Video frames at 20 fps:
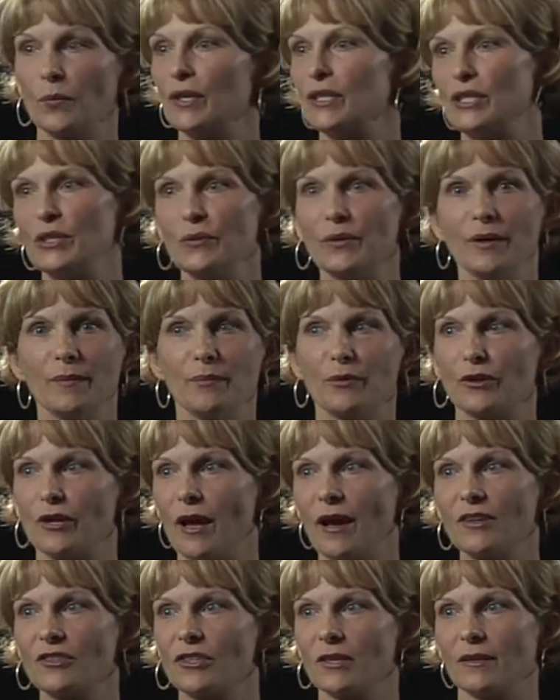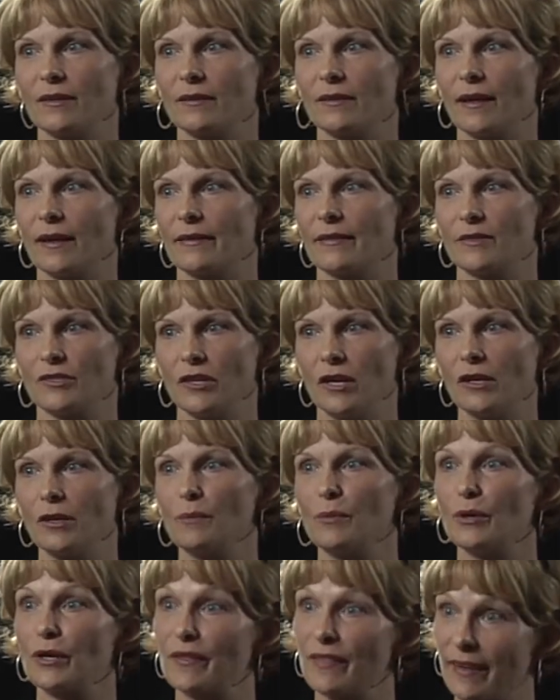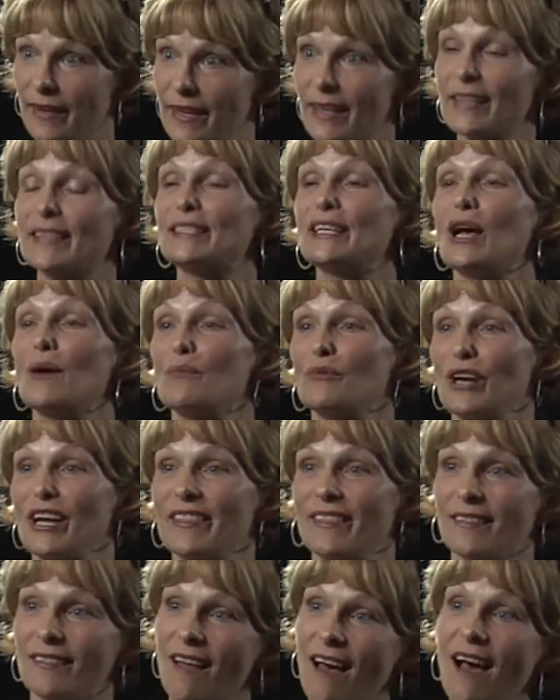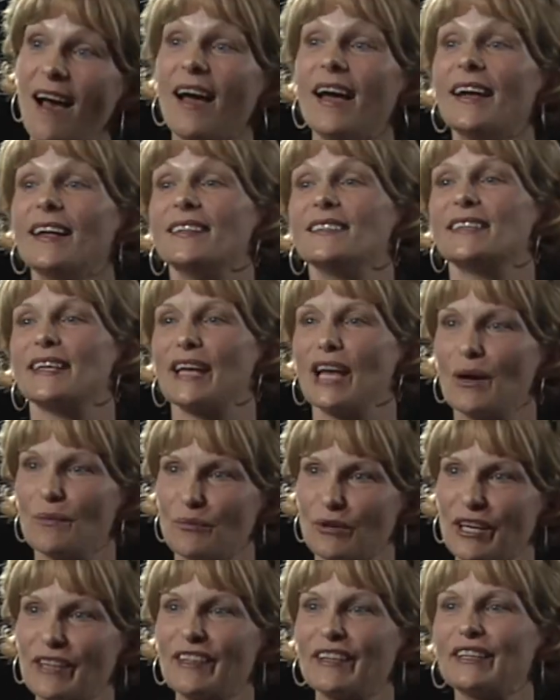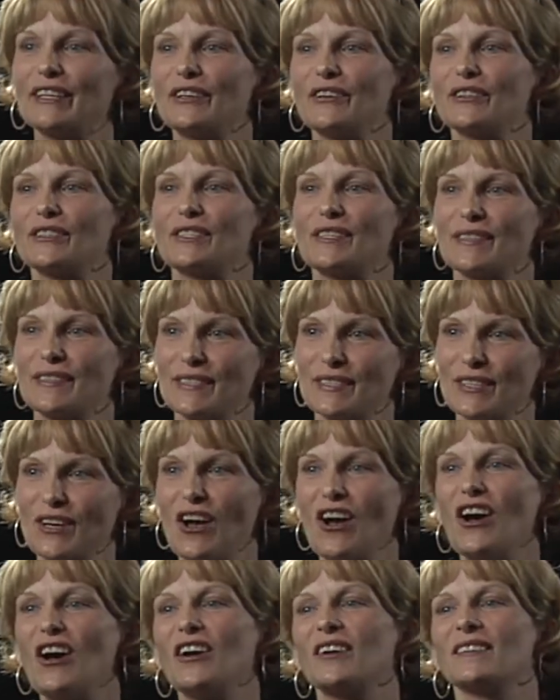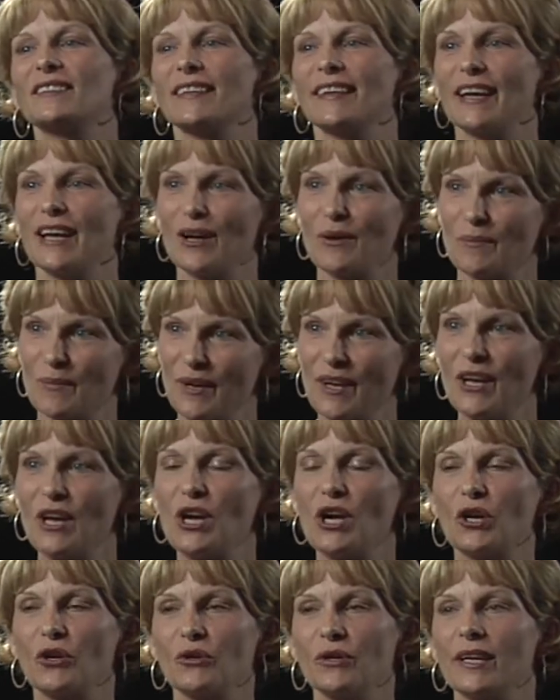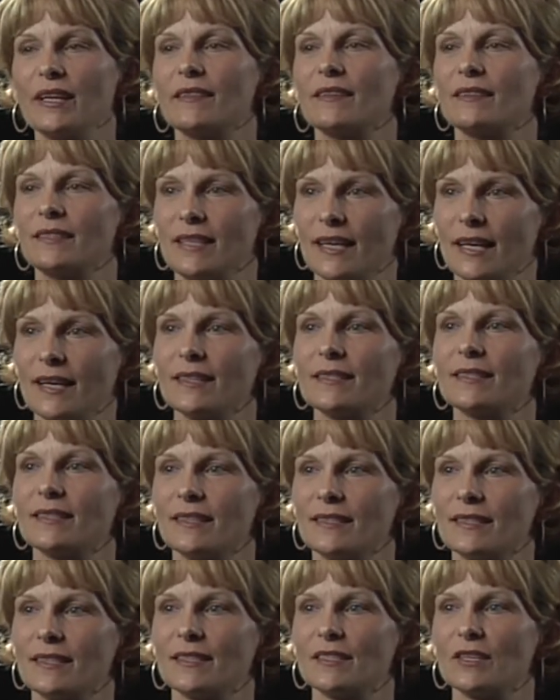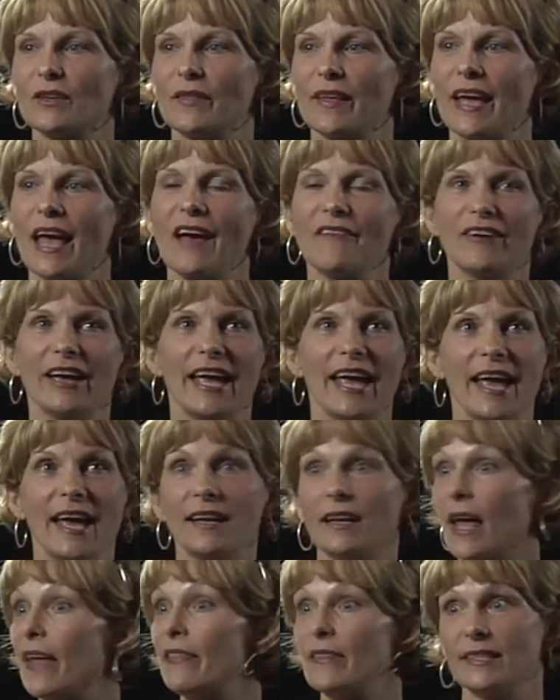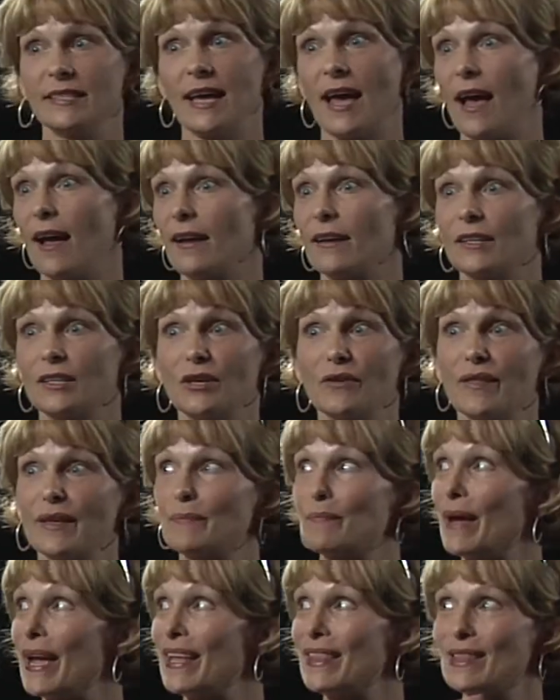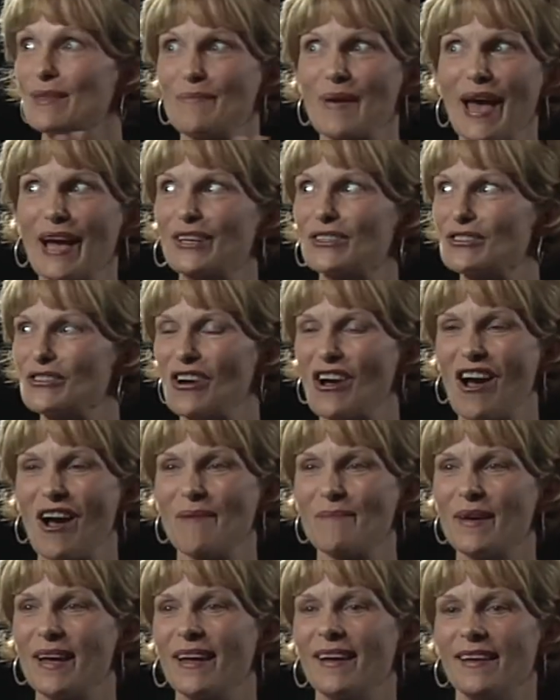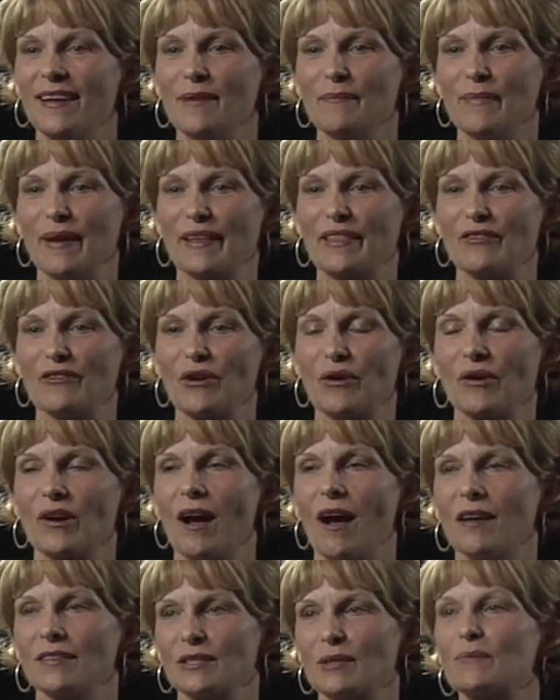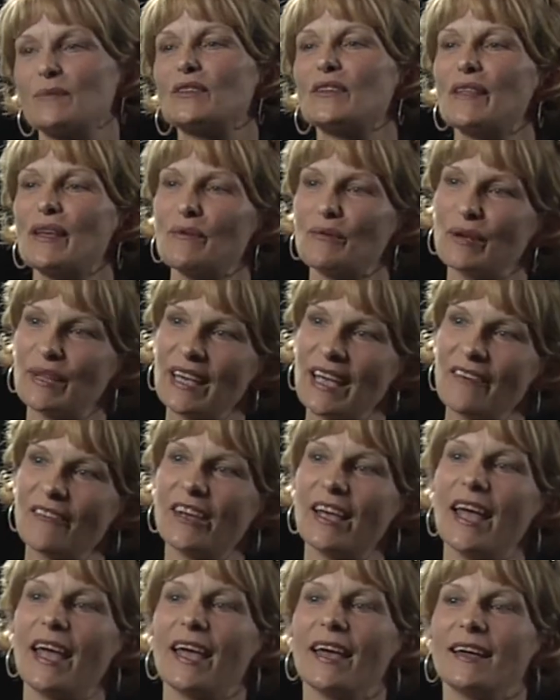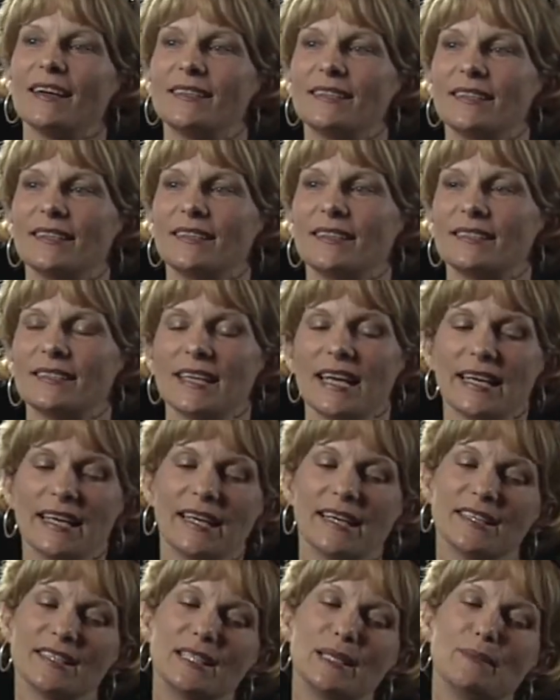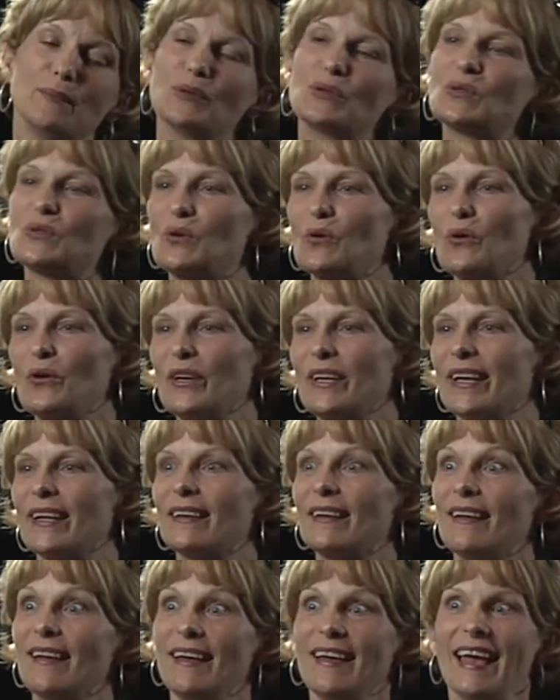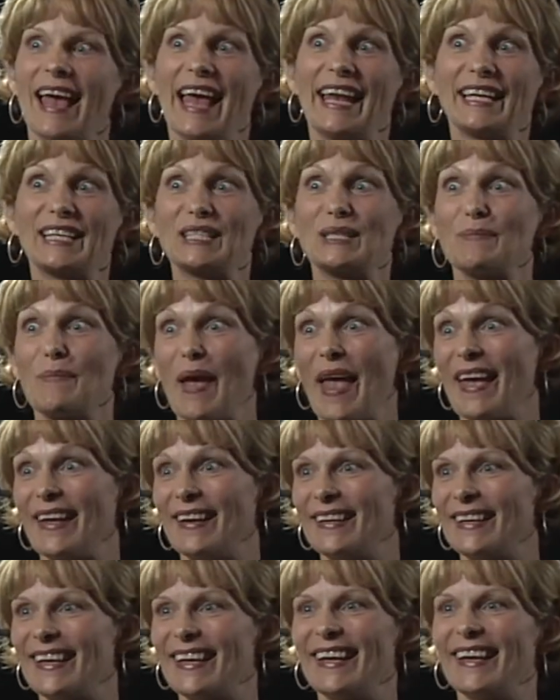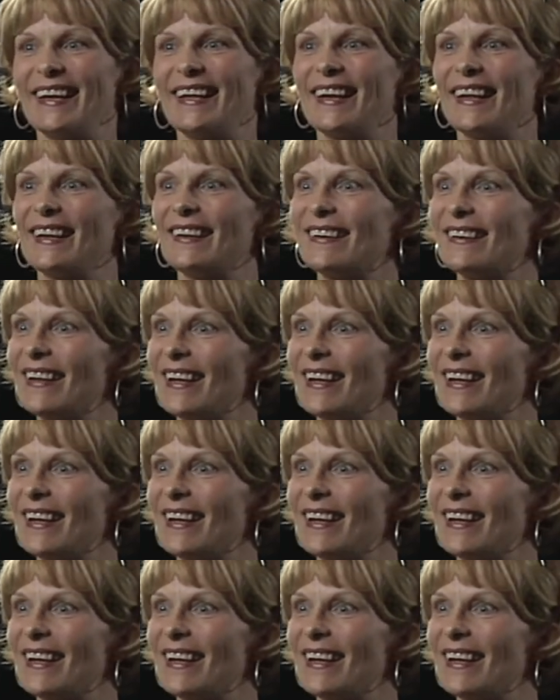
we do a production like the Jungle Book, the kids help write the lines, they help write the lyrics to the songs, they help create the dances, and so they have a hand, and the tech, they paint the backdrop, make their own costumes, so they really have a hand in taking a simple story and expanding it and